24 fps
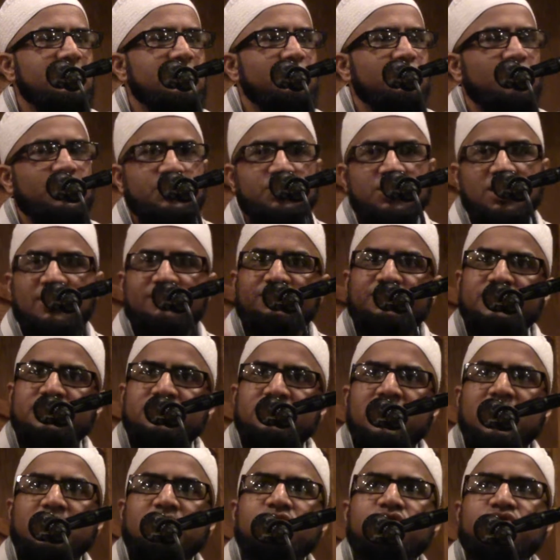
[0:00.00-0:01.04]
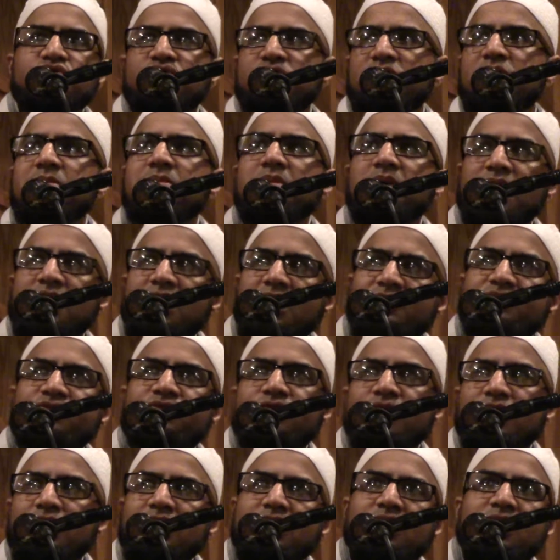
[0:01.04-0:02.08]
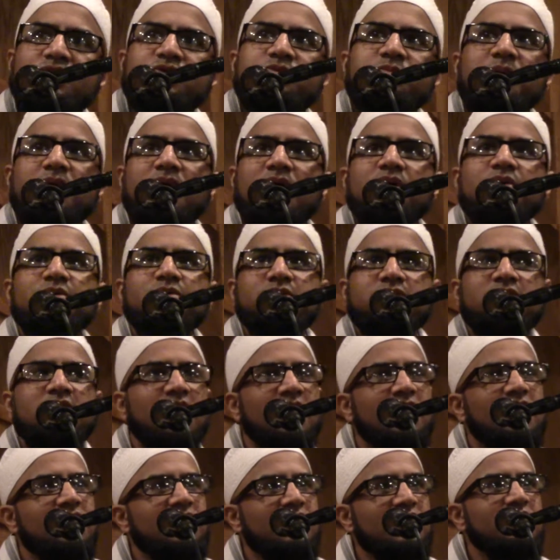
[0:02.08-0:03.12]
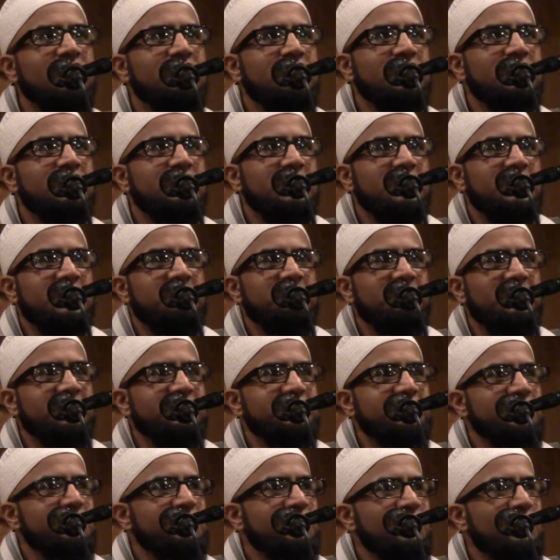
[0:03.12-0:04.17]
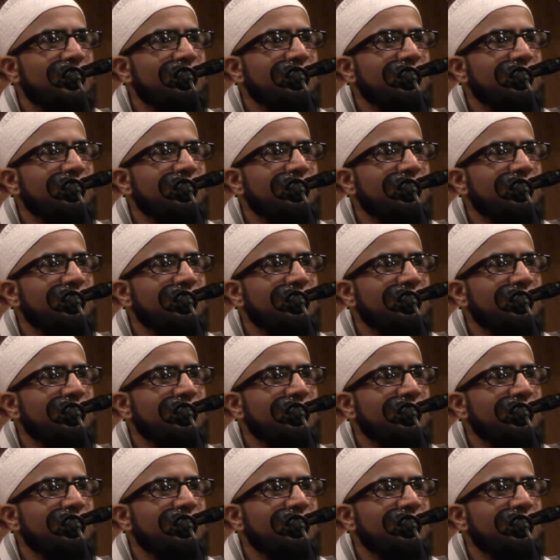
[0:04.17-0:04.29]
when you have this extreme love for Allah subhanahu wa ta'ala, imagine,